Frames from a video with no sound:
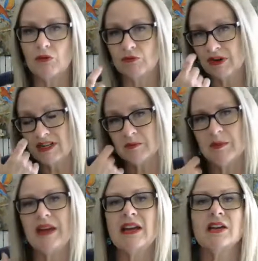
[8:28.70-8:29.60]
Reason
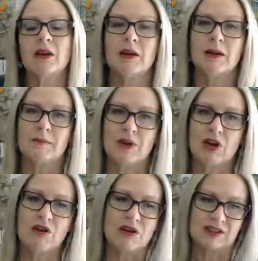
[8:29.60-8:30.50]
being,
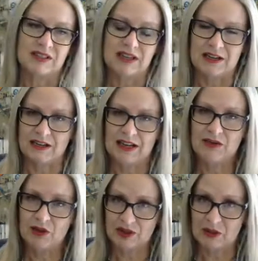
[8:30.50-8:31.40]
because
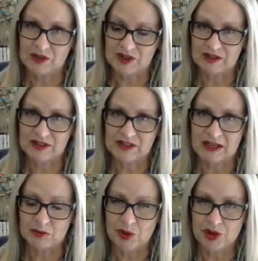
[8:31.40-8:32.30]
even though there was a
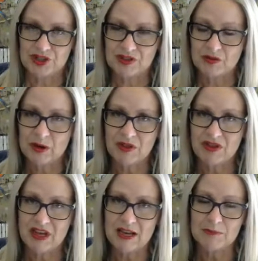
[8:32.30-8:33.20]
sale and purchase agreement
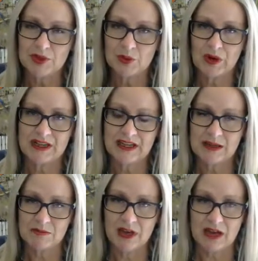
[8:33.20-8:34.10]
there between
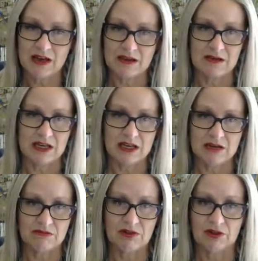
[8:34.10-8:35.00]
him and
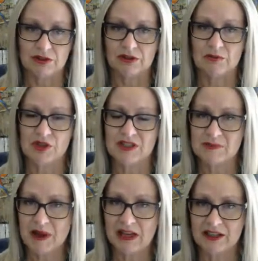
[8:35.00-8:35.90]
the
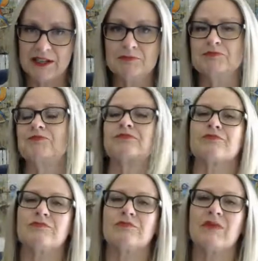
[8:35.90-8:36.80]
municipality,
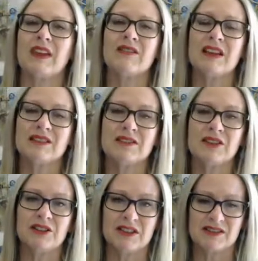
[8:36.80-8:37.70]
they said
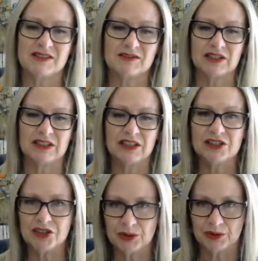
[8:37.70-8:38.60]
that this
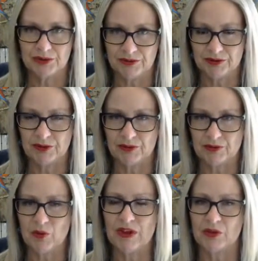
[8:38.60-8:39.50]
issue of
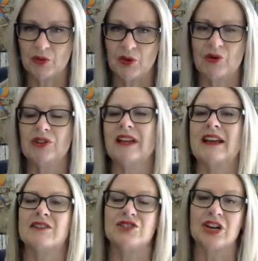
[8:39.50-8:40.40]
whether or not the
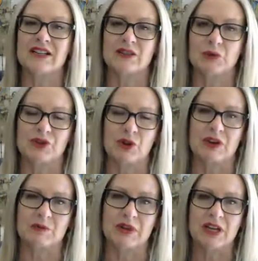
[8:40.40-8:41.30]
land adjacent was
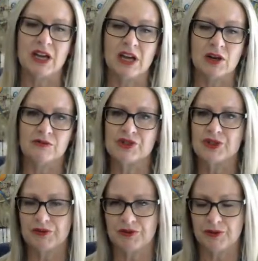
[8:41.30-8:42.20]
going to be
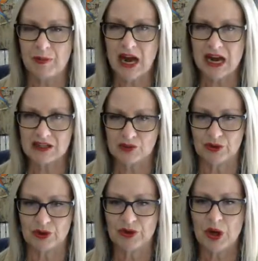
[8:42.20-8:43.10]
reserved for parks or
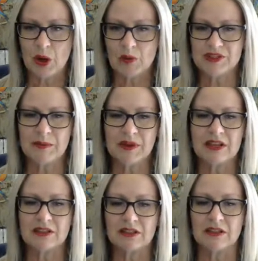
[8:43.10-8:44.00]
not was something
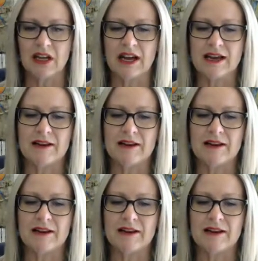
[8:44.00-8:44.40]
a little